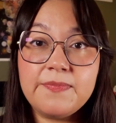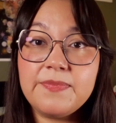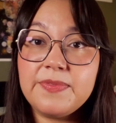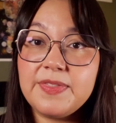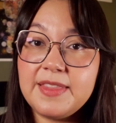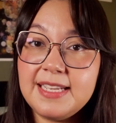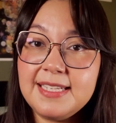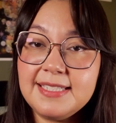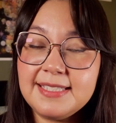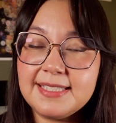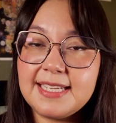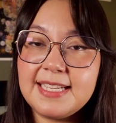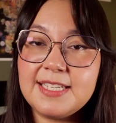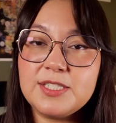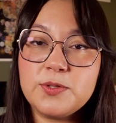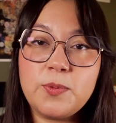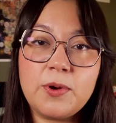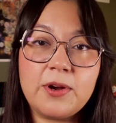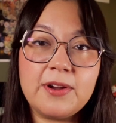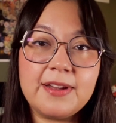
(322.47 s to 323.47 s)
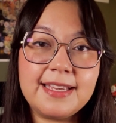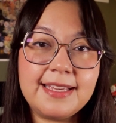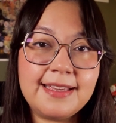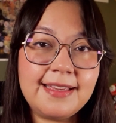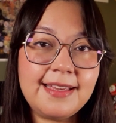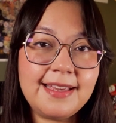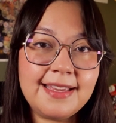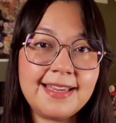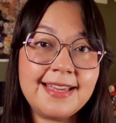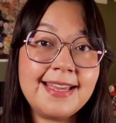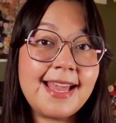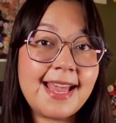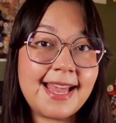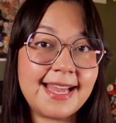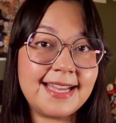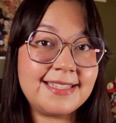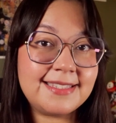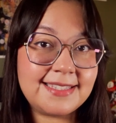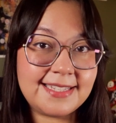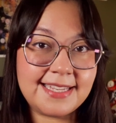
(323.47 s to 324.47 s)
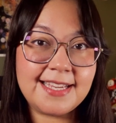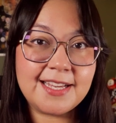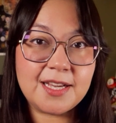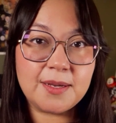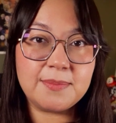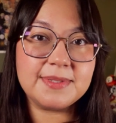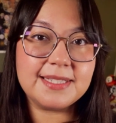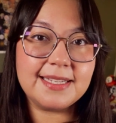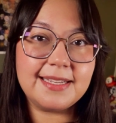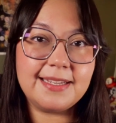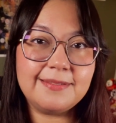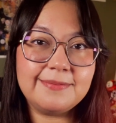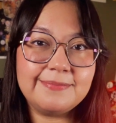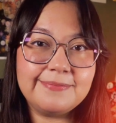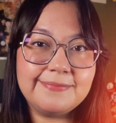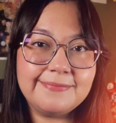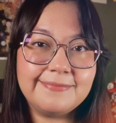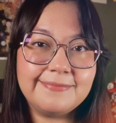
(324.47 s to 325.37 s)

This is where EEAT comes in.